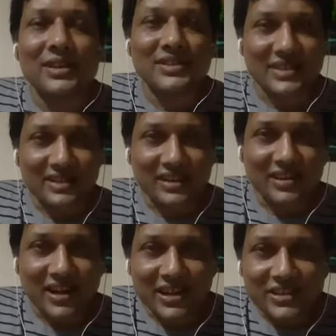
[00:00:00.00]
Central
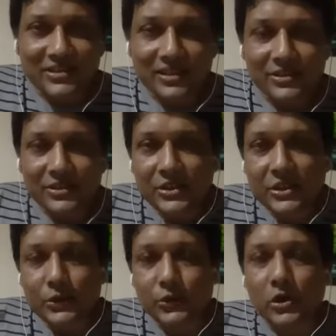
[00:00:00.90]
Rice Research
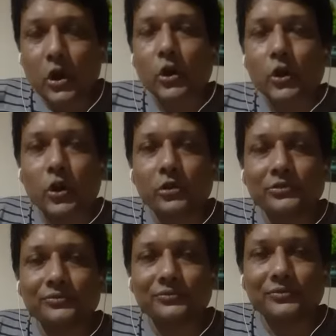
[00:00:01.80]
Institute, Kotak,
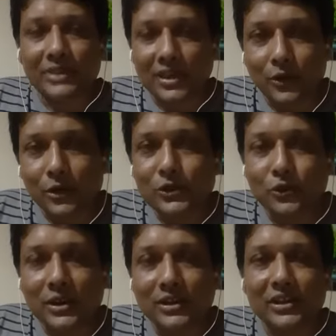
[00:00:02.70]
they are also
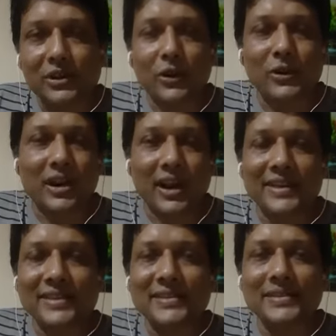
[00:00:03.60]
working on
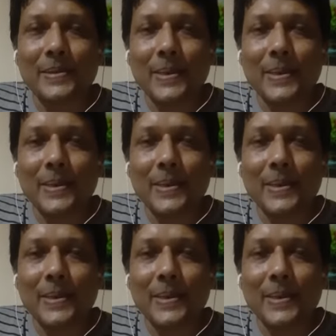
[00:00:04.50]
rice.